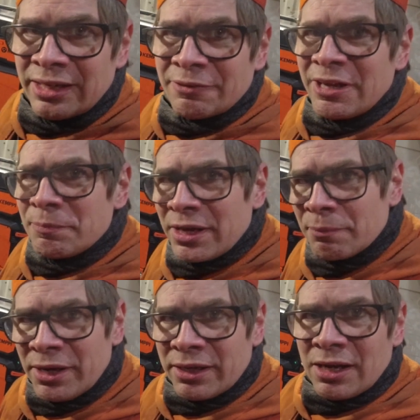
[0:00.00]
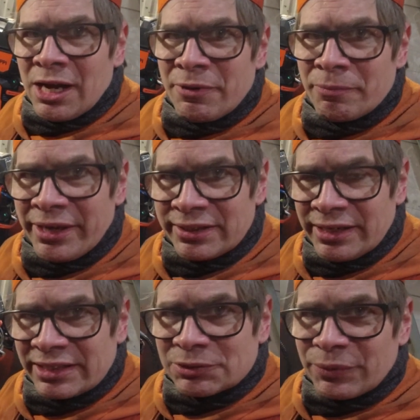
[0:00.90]
it will be my I will make
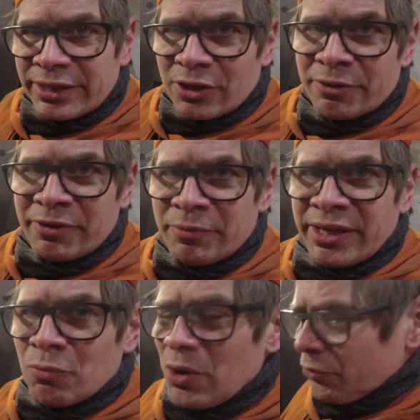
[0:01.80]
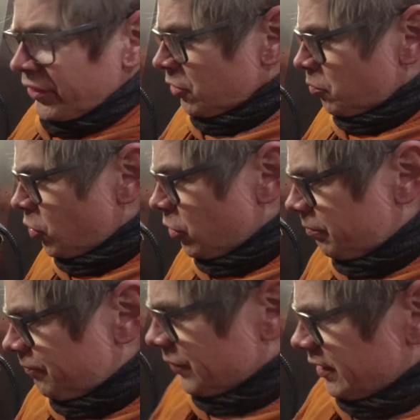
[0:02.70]
the next video. I will make one video more.